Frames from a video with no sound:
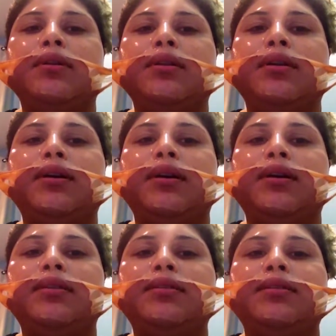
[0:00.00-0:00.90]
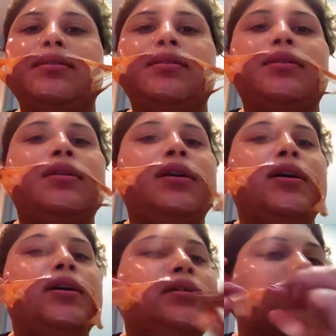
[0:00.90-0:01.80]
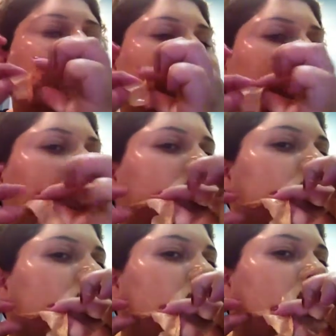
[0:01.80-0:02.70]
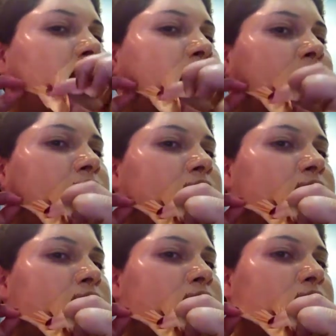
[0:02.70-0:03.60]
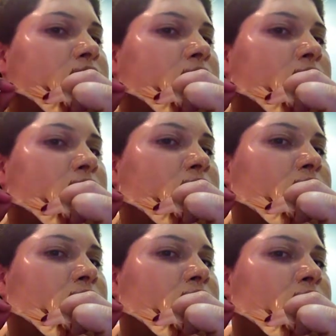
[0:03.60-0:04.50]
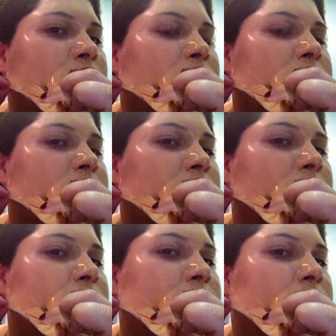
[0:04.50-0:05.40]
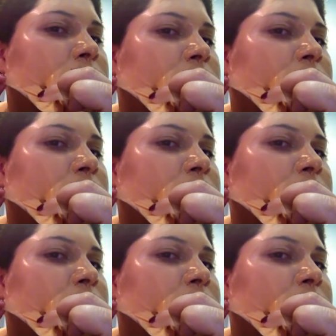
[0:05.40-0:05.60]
But look, guys, just do it gently, you know, cause it it kind of like hurts a little bit.